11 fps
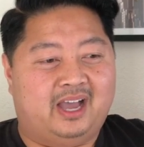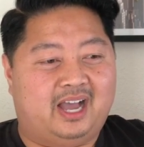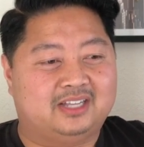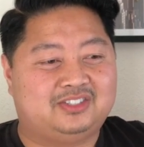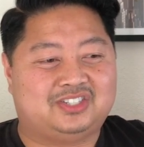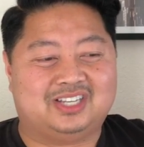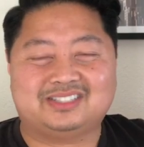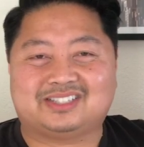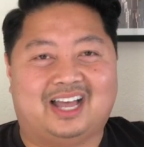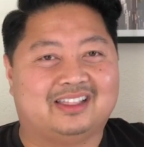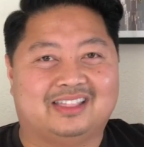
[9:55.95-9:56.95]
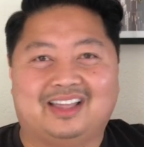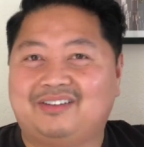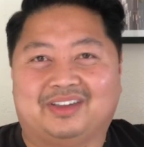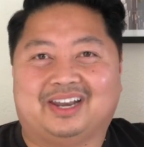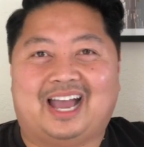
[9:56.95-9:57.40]
I just, I
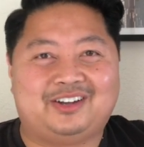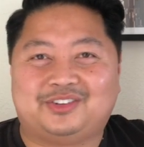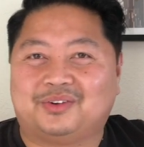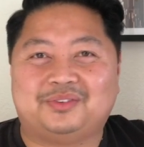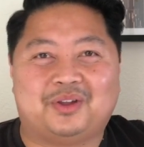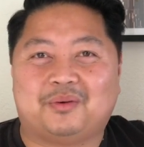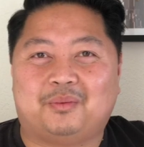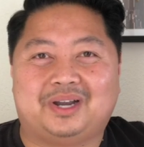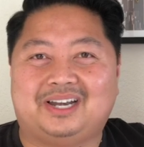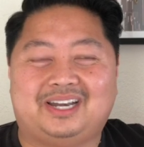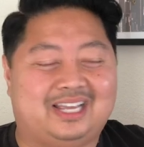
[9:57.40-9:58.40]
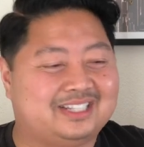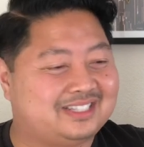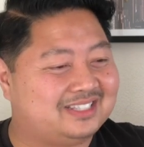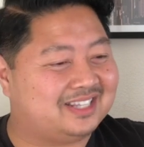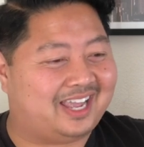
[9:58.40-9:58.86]
love it. I don't know what it,
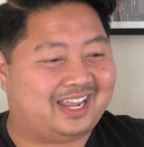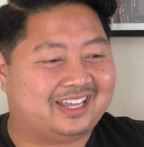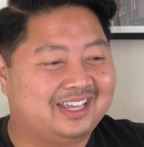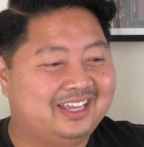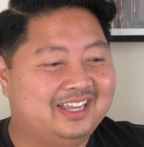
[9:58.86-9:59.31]
it's like